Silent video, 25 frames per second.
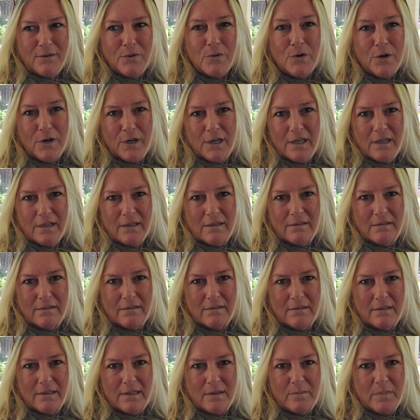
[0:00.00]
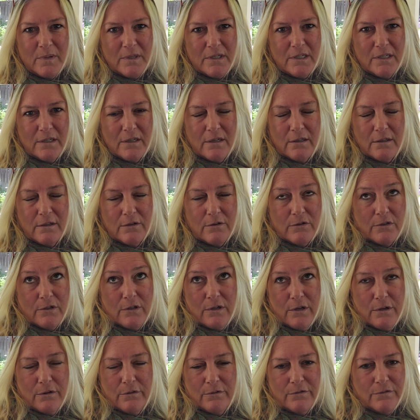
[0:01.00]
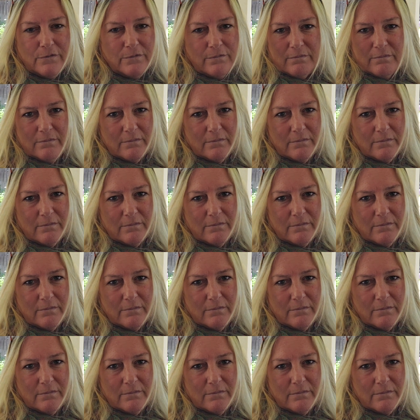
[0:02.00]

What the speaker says: Oregon in particular is known.